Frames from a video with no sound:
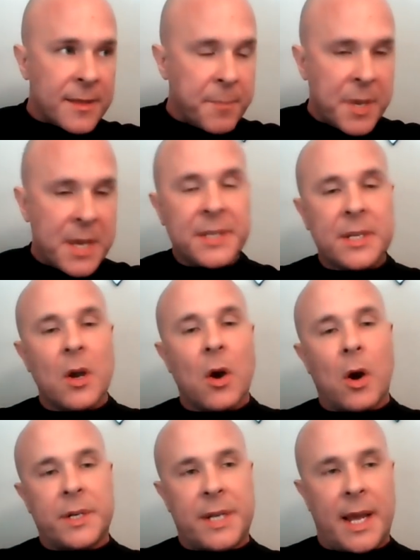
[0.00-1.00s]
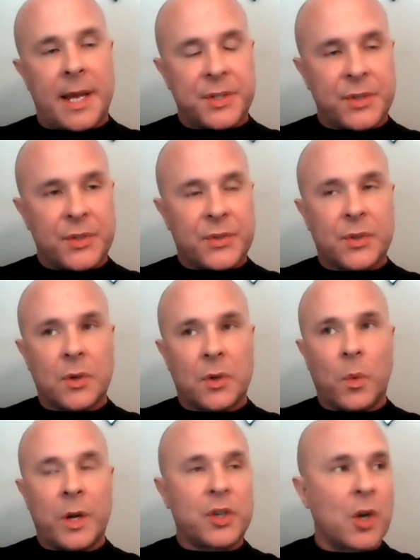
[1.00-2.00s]
the P C R
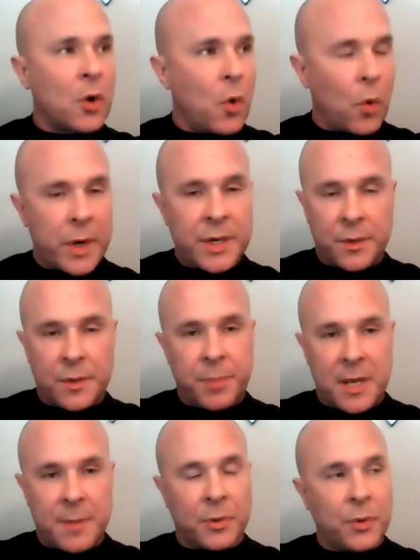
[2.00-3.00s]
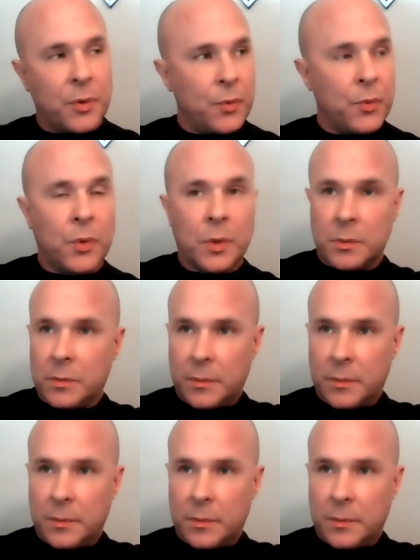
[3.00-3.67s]
tests, which according to the people who,